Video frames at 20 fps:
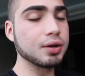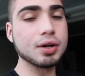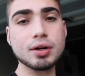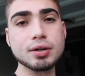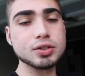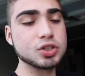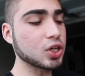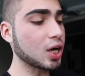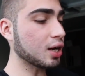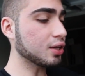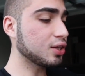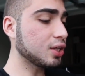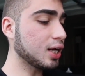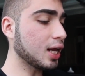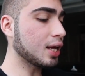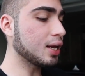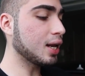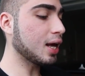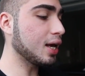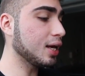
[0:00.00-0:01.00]
No. Jonathan
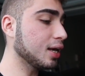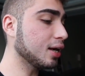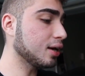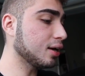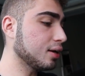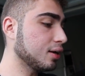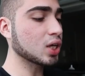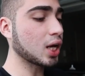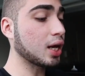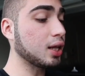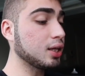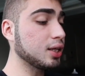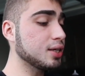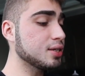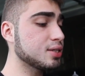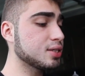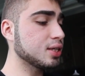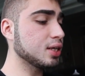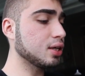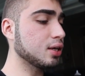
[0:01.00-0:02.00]
Anaya.
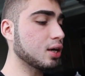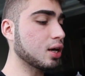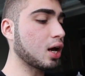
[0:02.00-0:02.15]
Alicia